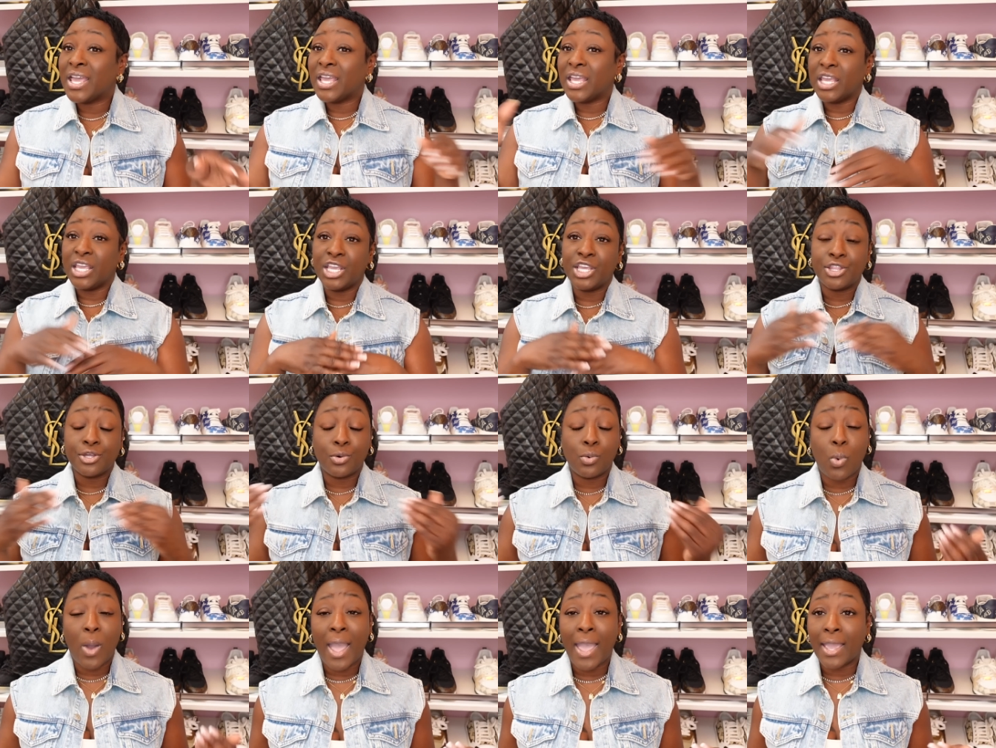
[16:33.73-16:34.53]
Either
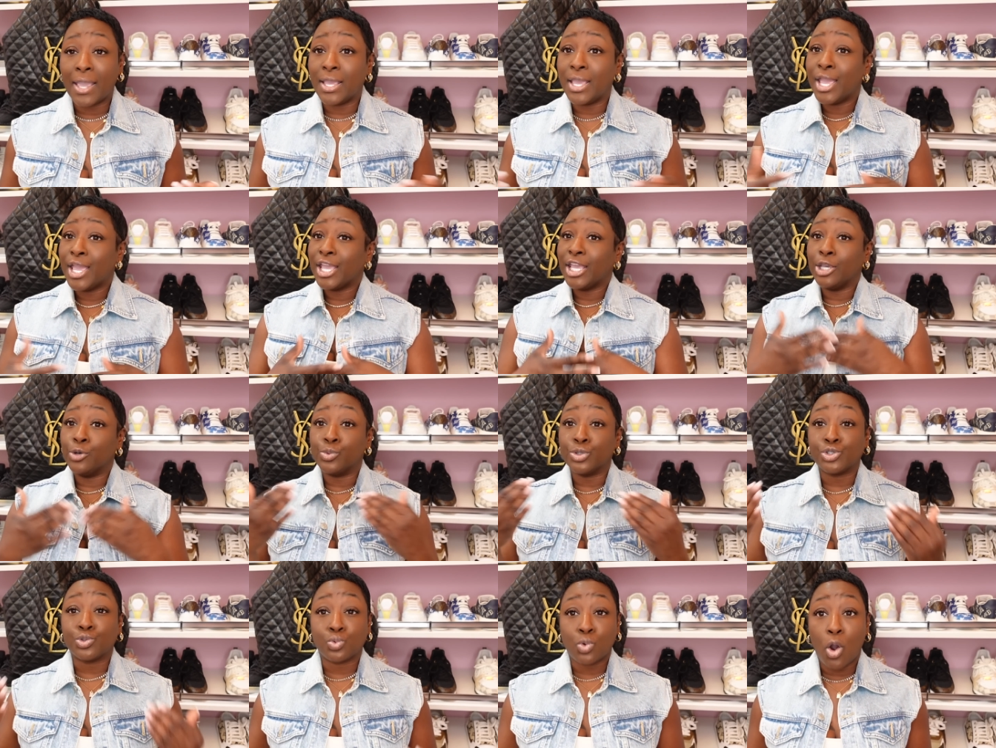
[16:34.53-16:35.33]
way, it
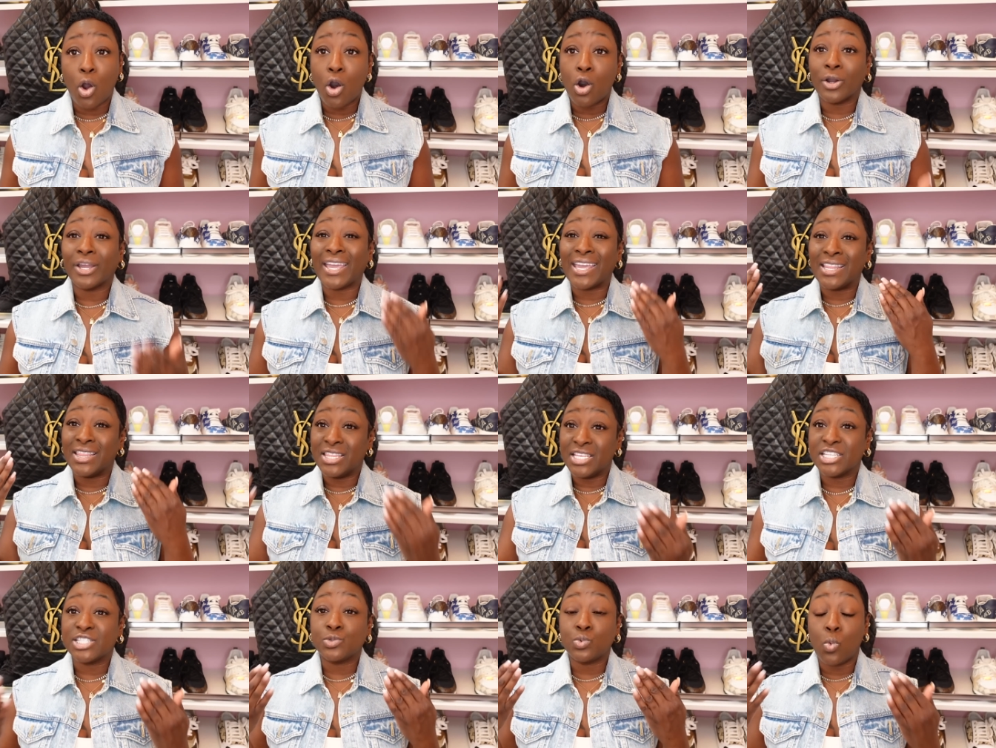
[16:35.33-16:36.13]
was wrong, and
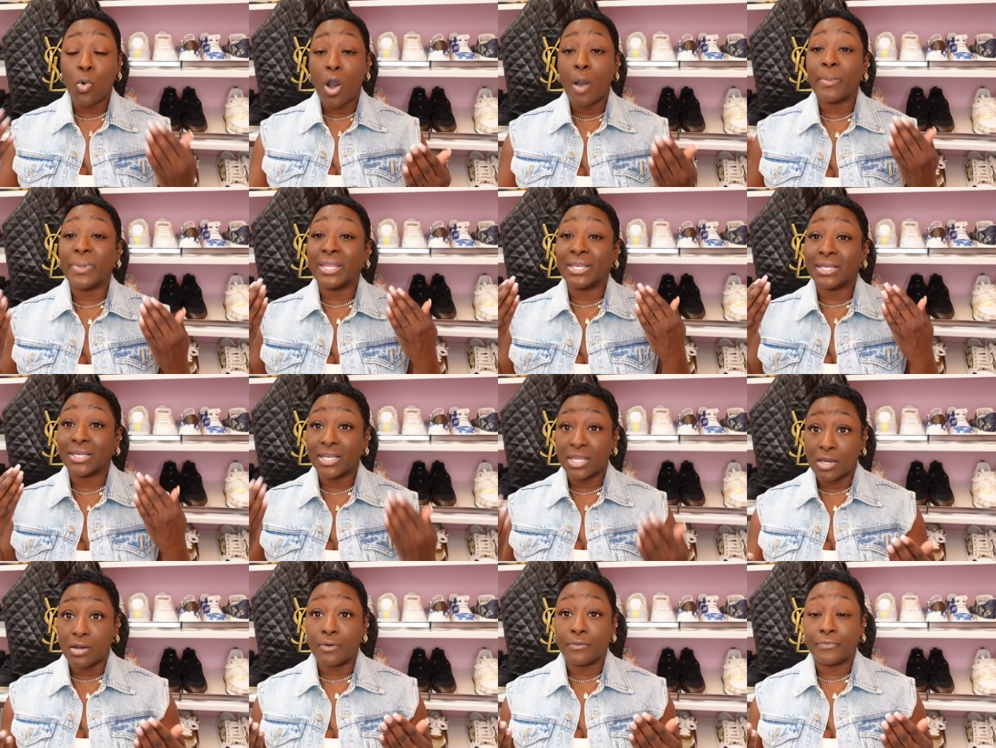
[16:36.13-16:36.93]
this woman
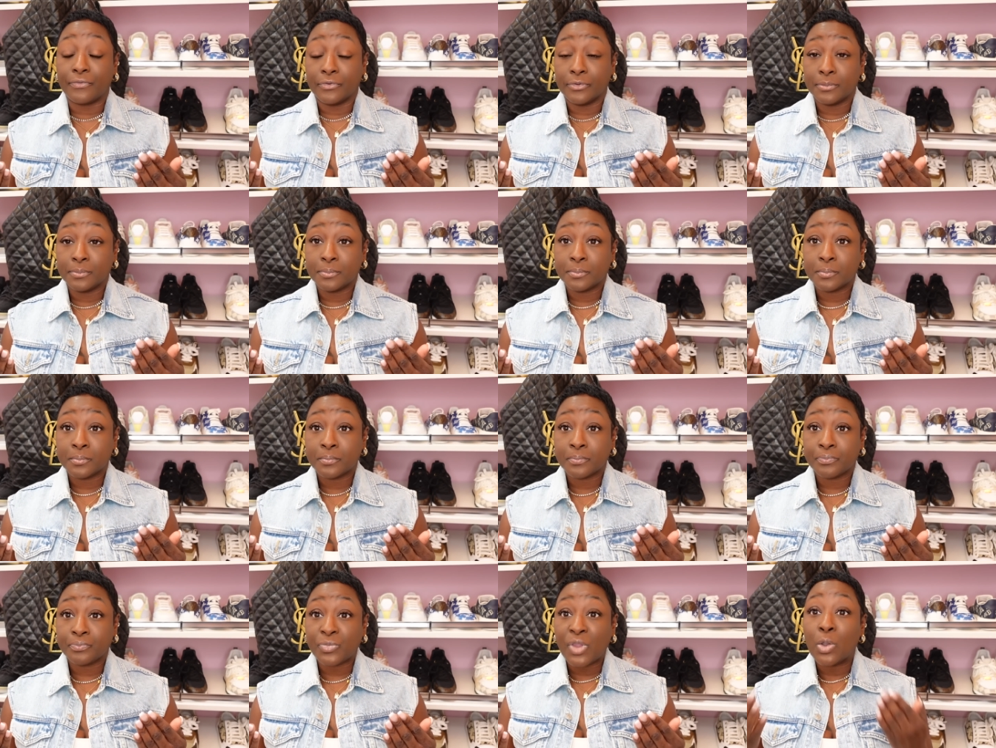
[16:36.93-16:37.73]
left
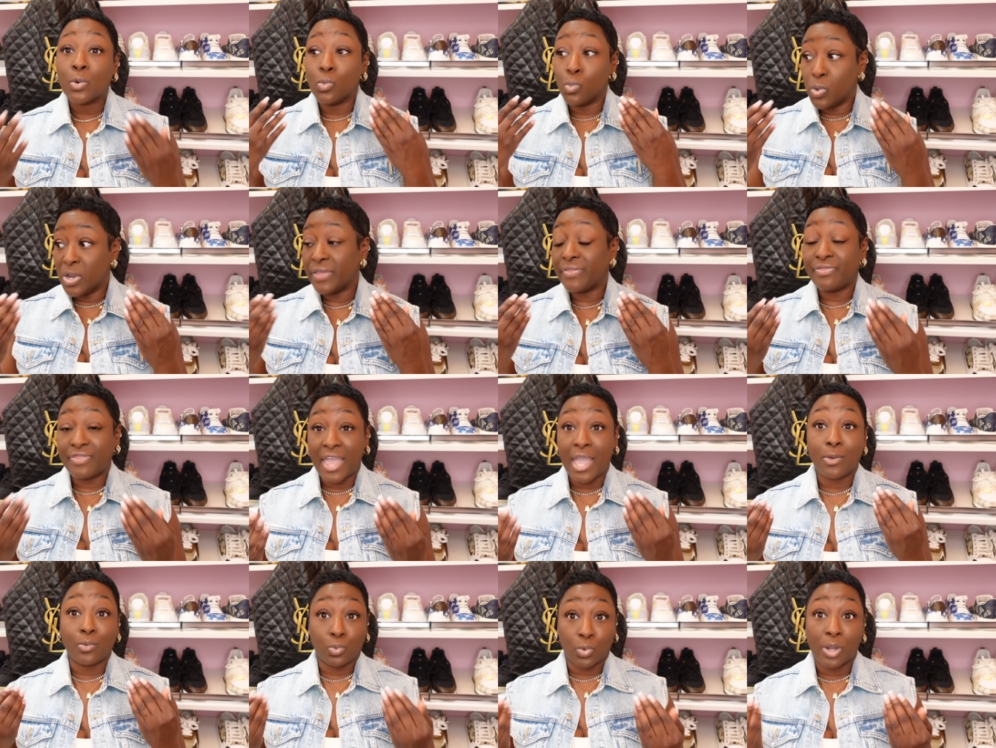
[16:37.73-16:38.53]
with
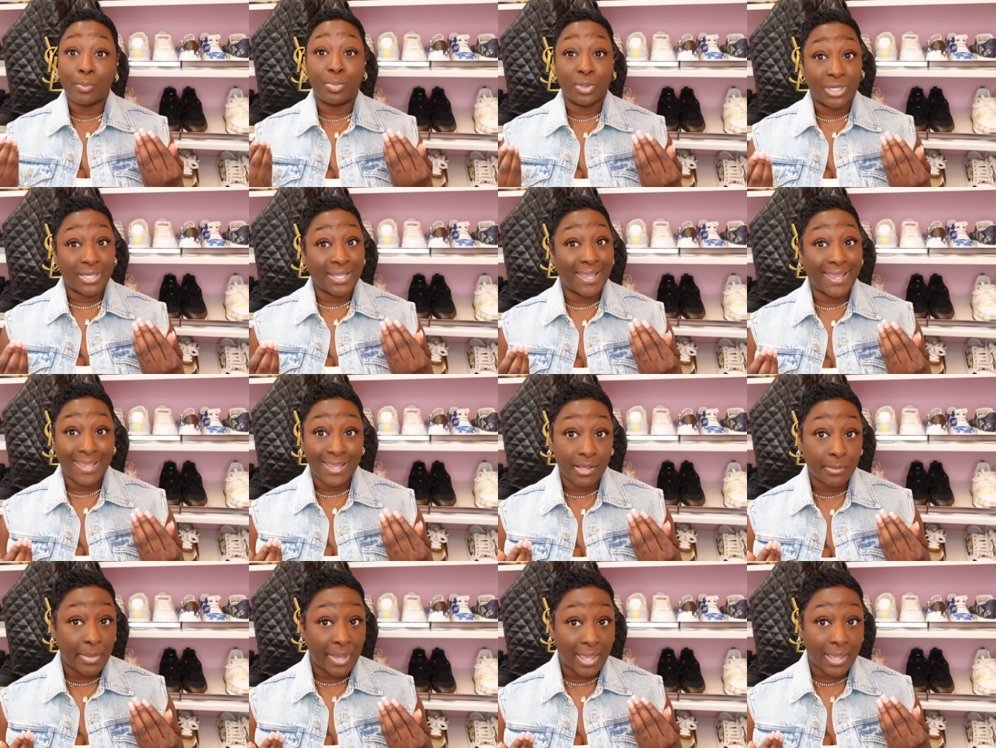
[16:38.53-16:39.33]
that replica
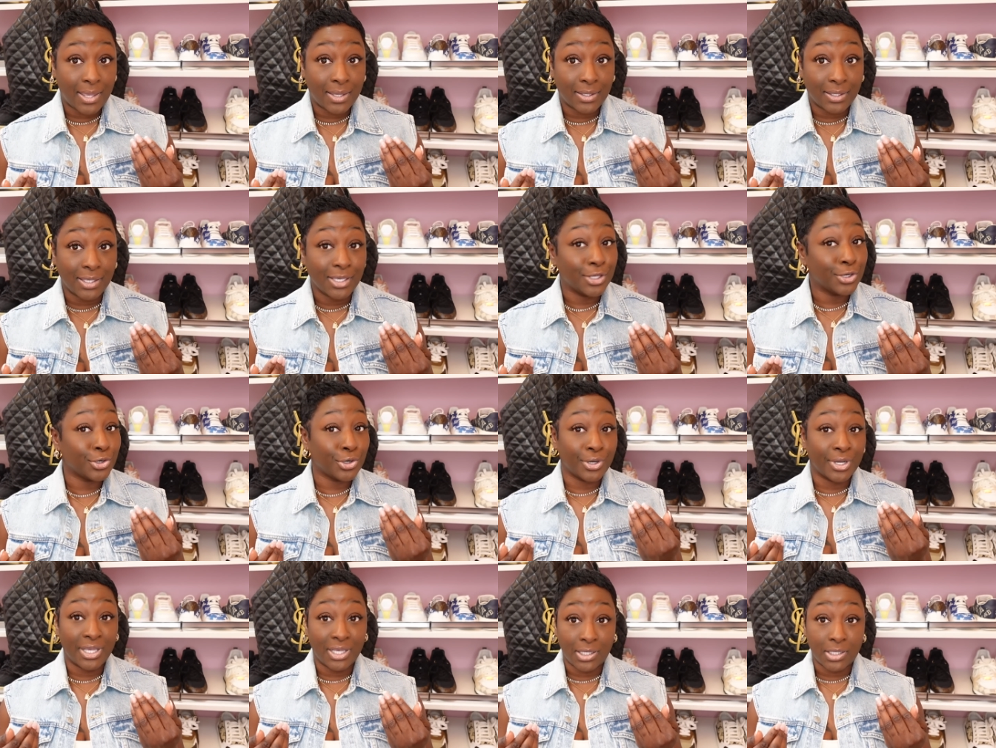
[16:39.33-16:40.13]
handbag in
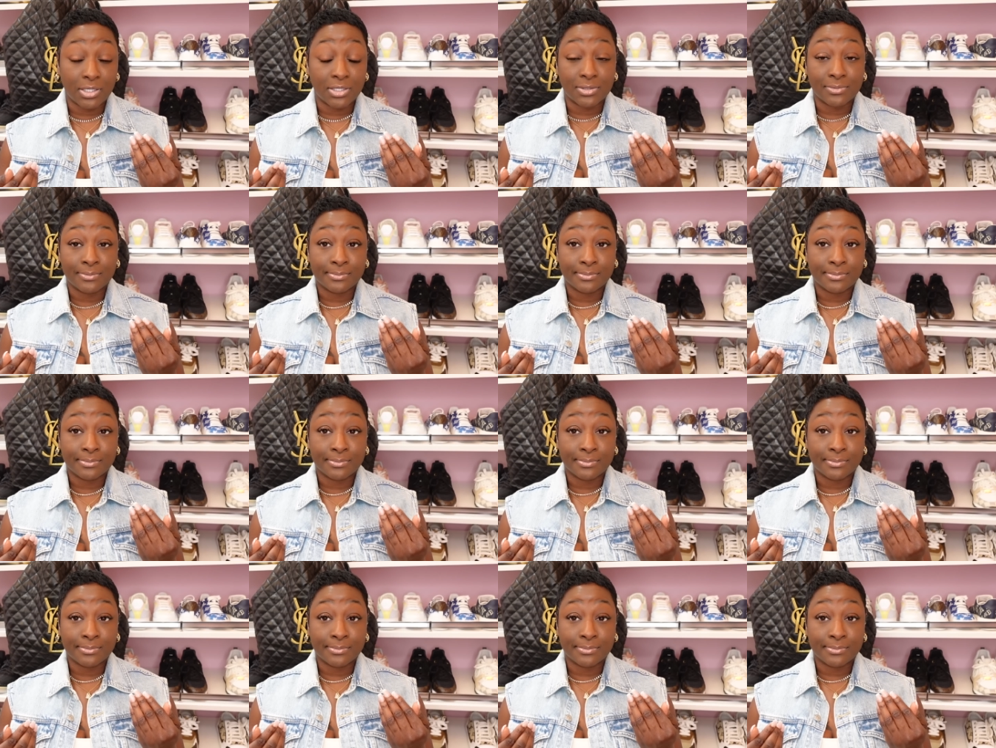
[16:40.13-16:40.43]
her hand.